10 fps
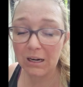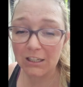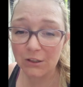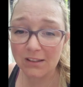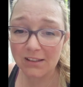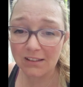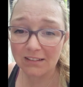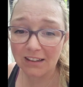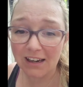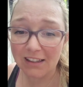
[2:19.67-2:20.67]
I
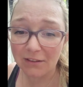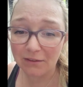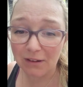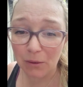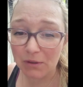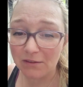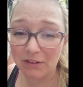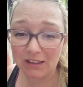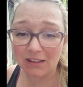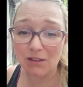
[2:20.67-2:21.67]

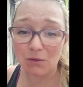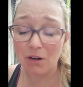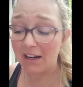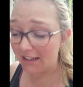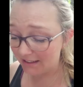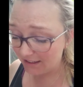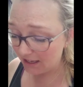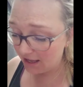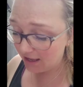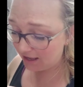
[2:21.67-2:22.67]
wasn't feeling the story.
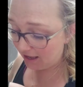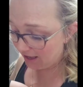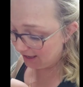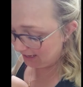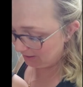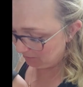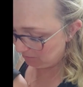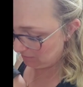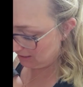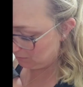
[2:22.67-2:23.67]
And it
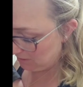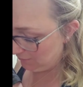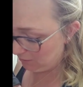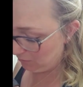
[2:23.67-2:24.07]
makes me